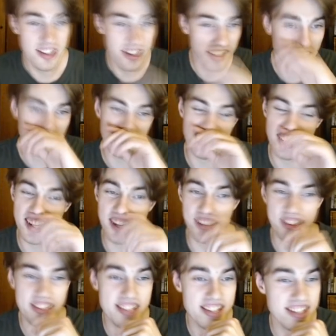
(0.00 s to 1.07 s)

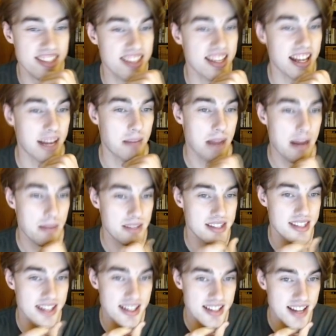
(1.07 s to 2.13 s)
Regardless, here's the second map.
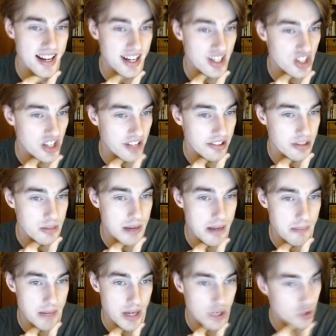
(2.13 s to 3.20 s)
It's Zigzag Challenge
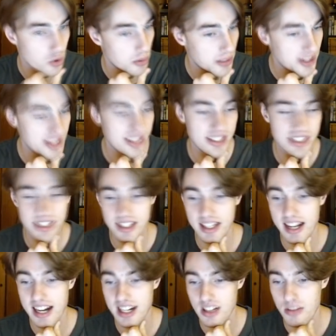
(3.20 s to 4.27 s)
map by Chuma,
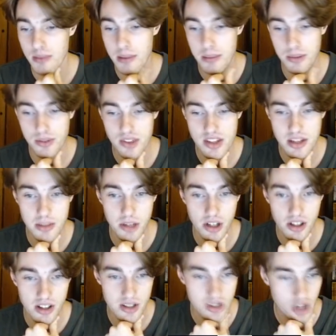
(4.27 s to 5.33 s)
active member of this community.